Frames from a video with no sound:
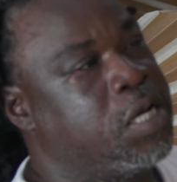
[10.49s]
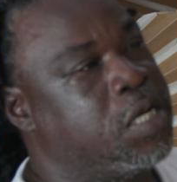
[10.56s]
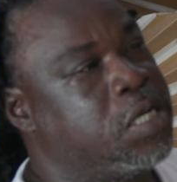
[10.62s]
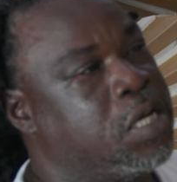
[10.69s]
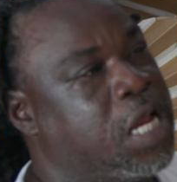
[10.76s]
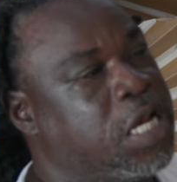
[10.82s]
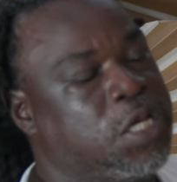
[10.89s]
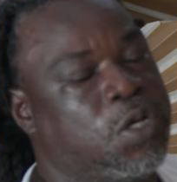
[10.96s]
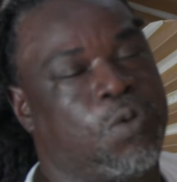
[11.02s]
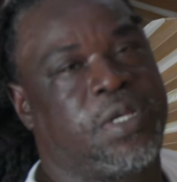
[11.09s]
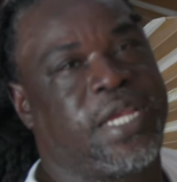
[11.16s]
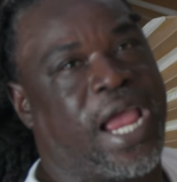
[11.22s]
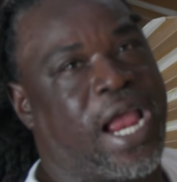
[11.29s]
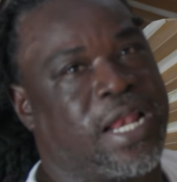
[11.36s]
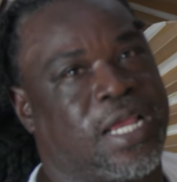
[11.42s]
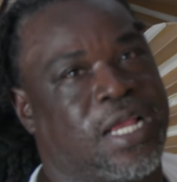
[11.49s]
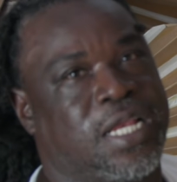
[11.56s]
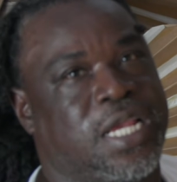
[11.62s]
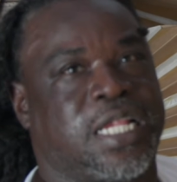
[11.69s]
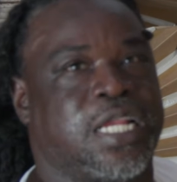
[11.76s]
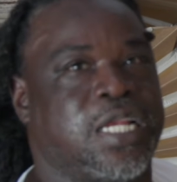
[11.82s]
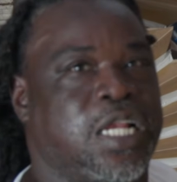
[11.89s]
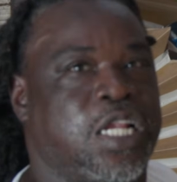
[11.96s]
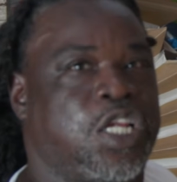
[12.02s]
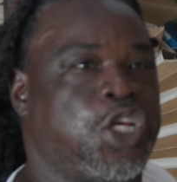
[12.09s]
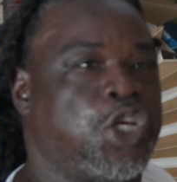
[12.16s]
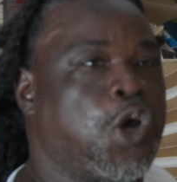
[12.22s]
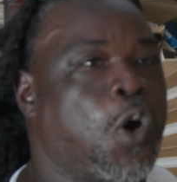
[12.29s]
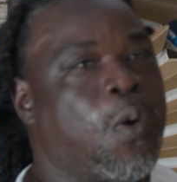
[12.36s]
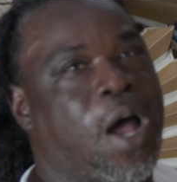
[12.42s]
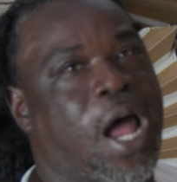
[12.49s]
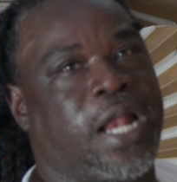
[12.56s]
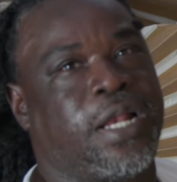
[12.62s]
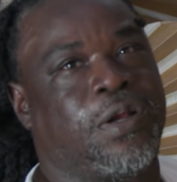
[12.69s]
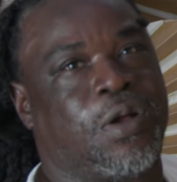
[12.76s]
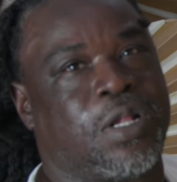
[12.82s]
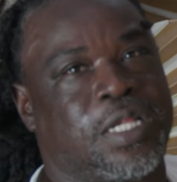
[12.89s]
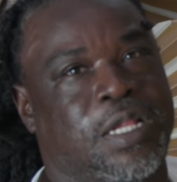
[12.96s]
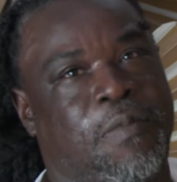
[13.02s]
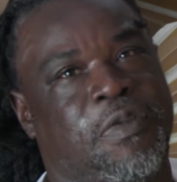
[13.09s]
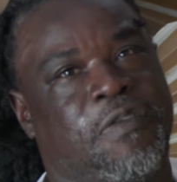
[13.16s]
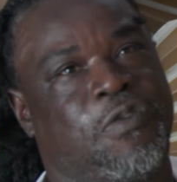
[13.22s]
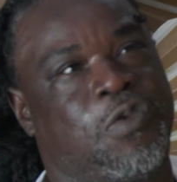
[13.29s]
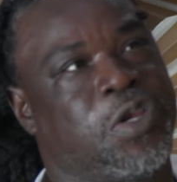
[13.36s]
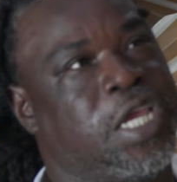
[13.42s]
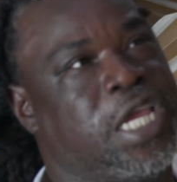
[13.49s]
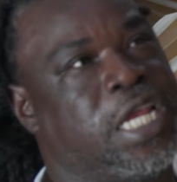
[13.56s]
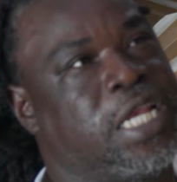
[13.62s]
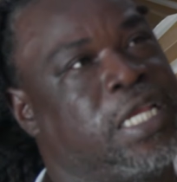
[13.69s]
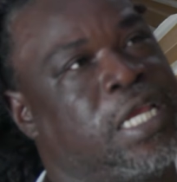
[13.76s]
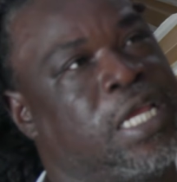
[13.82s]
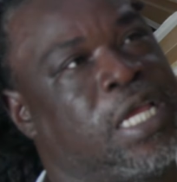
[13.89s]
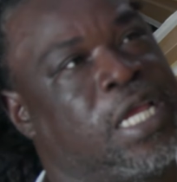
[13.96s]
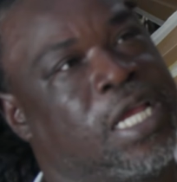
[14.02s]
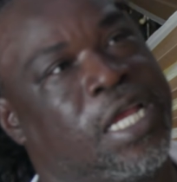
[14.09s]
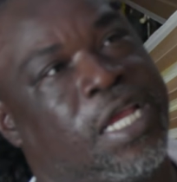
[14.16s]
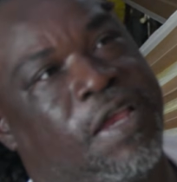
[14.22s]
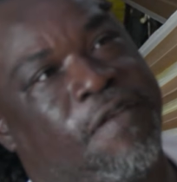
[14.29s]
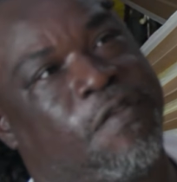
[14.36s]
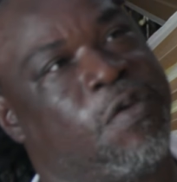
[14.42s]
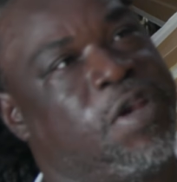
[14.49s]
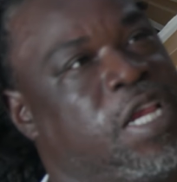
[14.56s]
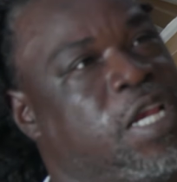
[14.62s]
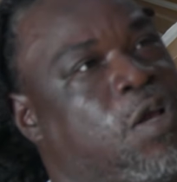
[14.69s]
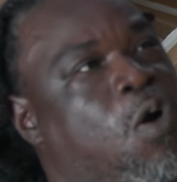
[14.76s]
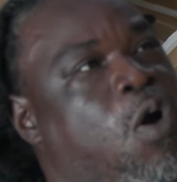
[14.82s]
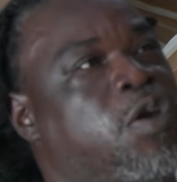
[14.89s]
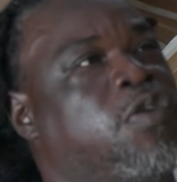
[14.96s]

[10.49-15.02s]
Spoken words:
Nothing too technical, just a little show hat or something if you need. If you need to go on